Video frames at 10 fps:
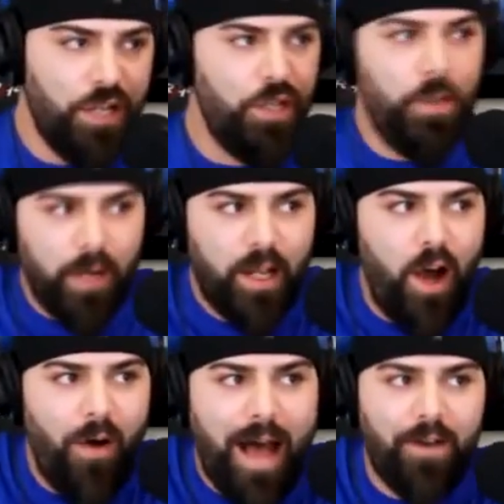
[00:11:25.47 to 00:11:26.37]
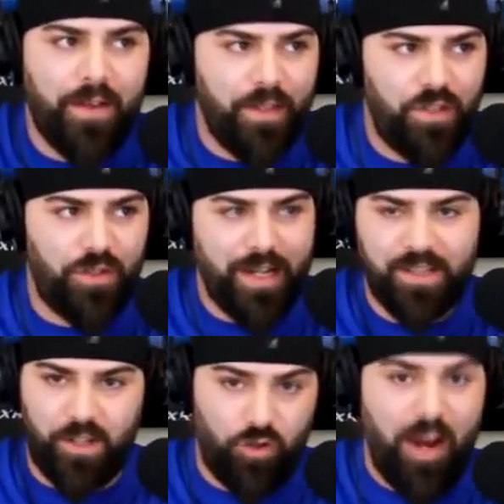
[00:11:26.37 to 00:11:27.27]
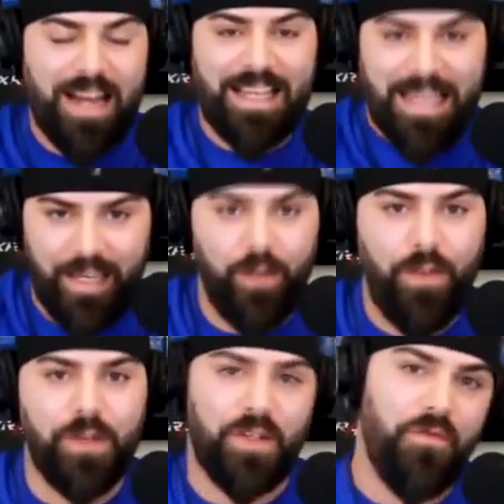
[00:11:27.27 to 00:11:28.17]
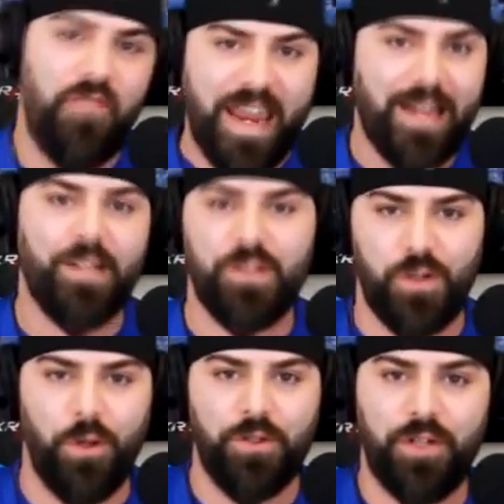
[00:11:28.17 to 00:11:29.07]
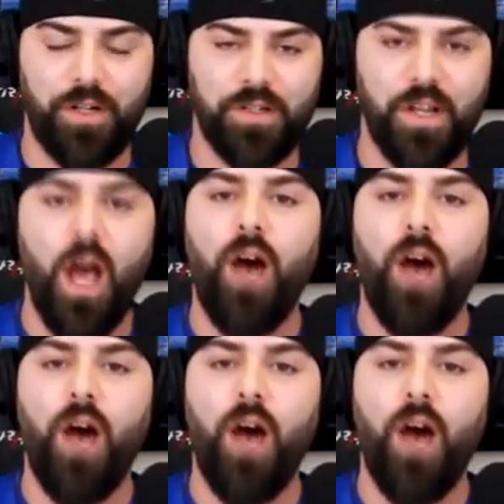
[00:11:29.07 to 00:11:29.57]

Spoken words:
You would go out in the streets and try to kill those invading soldiers?